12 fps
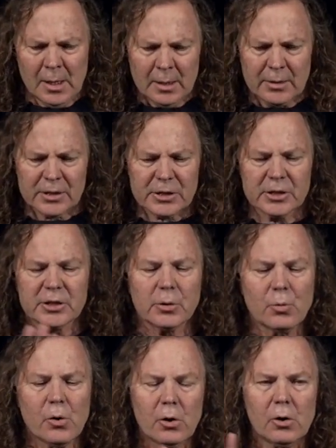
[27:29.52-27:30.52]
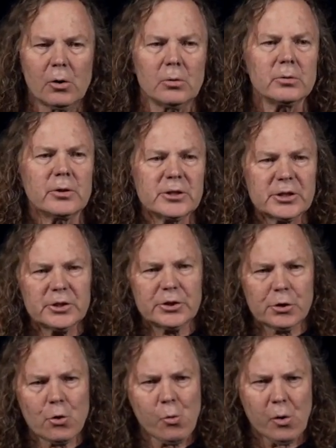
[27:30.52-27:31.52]
this is a world, this is
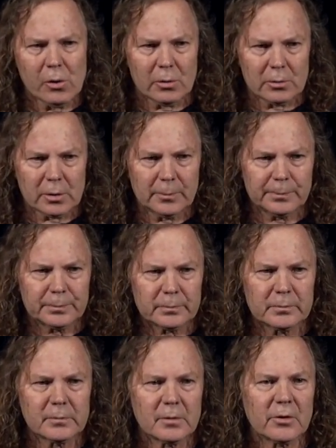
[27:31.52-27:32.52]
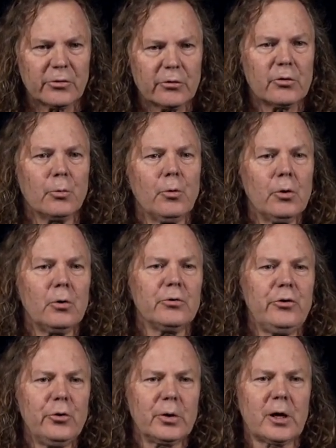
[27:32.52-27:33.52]
your world. This is the world
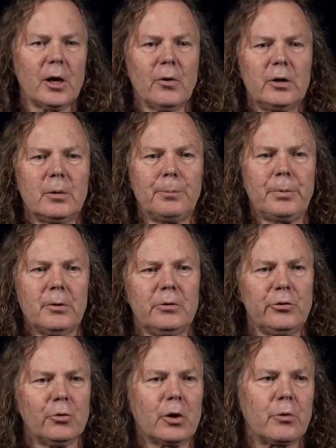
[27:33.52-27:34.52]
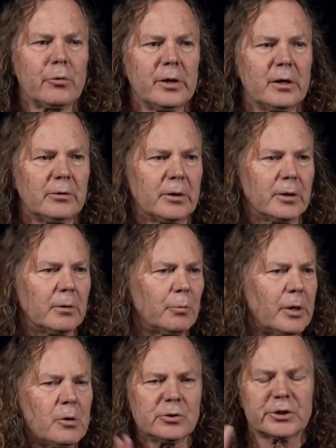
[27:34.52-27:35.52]
you are going to build your career in.
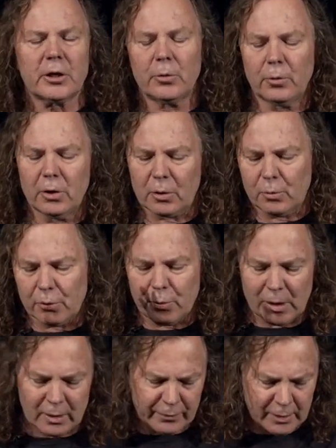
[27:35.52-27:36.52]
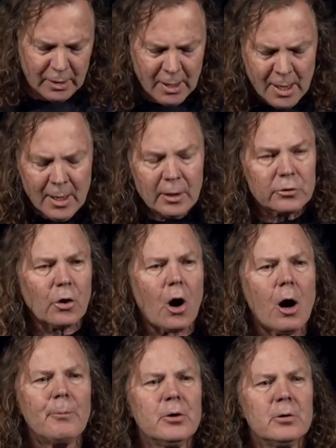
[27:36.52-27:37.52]
We also work with one of the
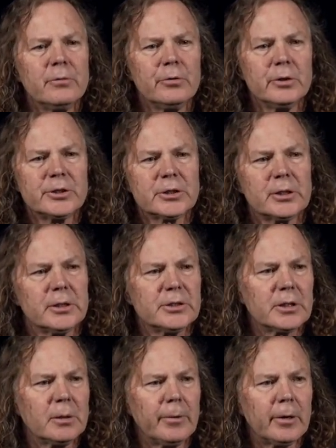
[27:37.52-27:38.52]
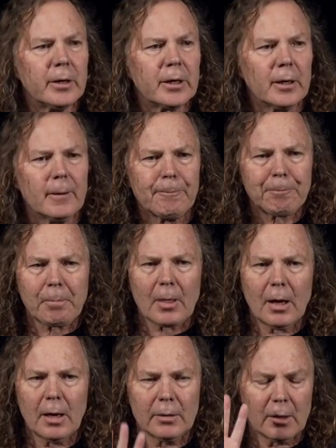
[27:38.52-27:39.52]
top universities in America,
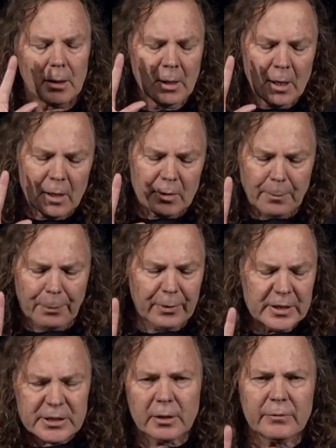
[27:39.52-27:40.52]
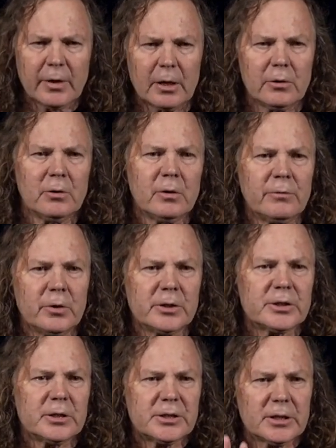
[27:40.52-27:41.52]
and the president of that
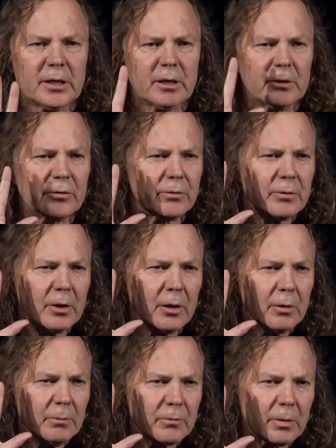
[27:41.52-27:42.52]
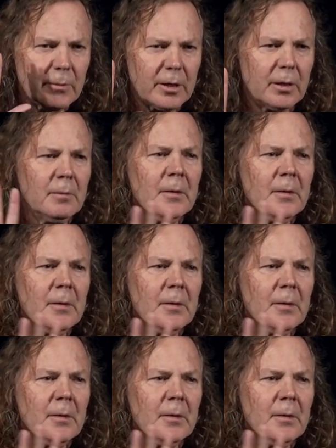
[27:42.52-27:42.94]
university says, to me,